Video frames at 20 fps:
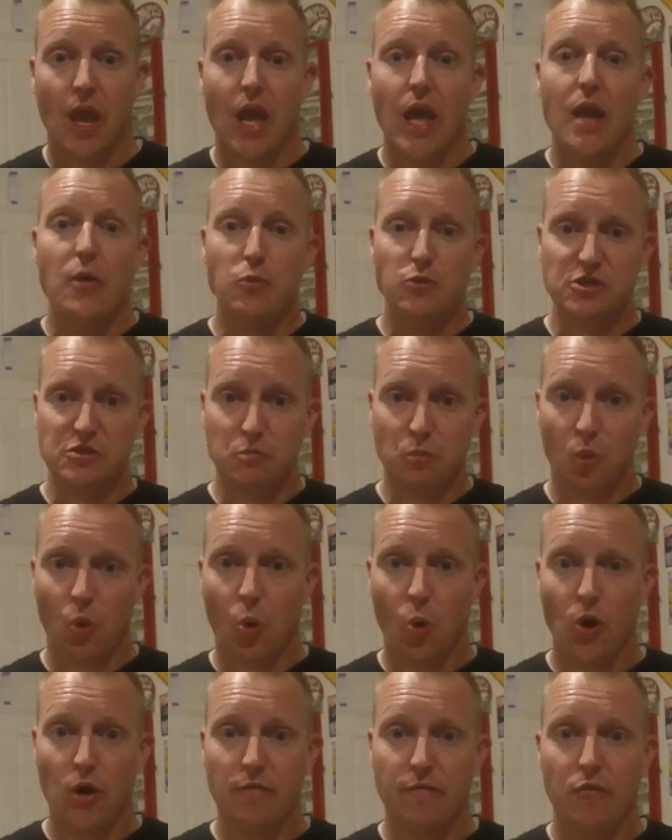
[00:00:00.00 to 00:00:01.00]
It was
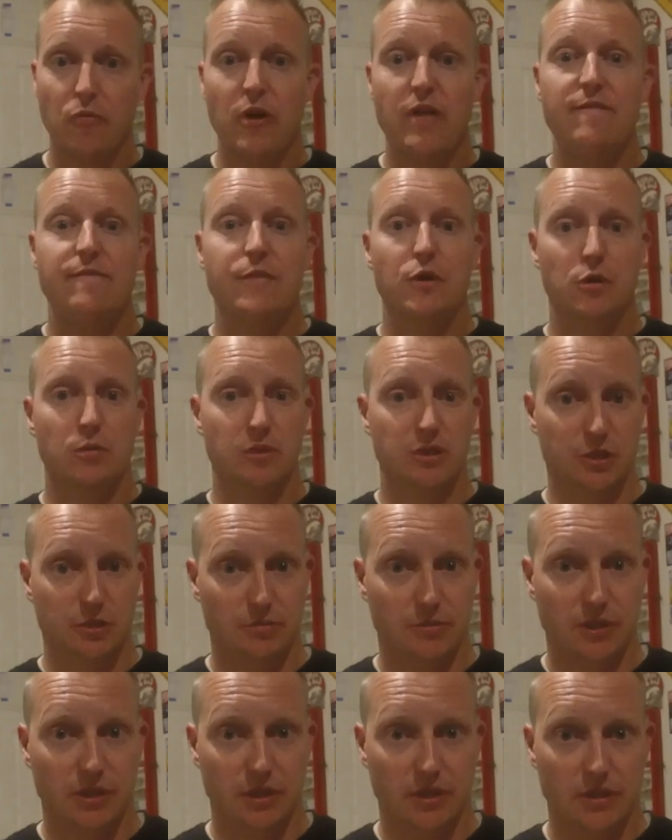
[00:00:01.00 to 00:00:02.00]
more of a
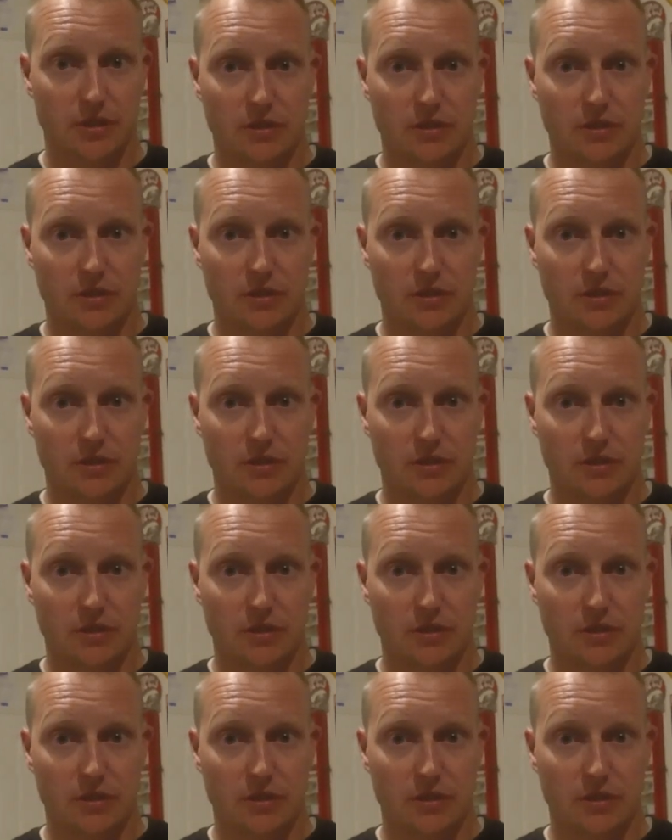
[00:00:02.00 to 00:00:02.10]
refurbishment.